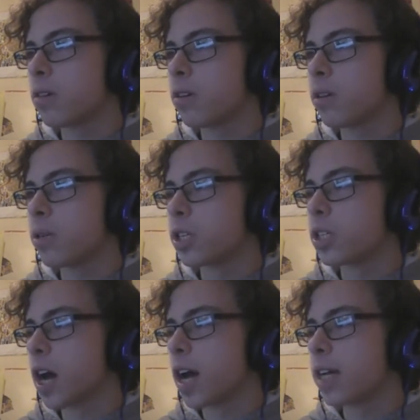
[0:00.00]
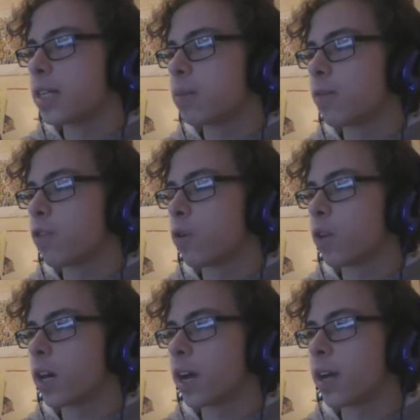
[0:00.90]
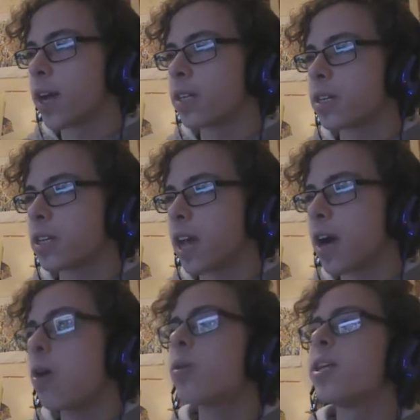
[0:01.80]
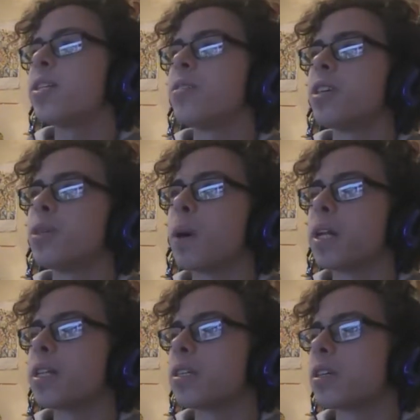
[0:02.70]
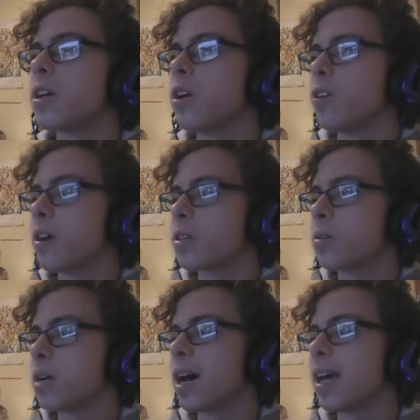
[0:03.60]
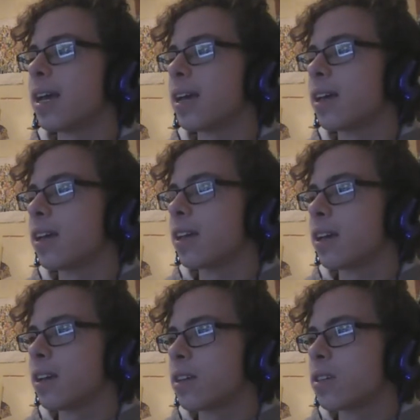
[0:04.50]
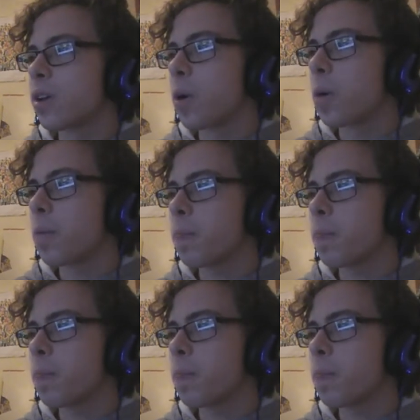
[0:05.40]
you just died before the guy could actually say, oh, you need to use these buttons or else you die. So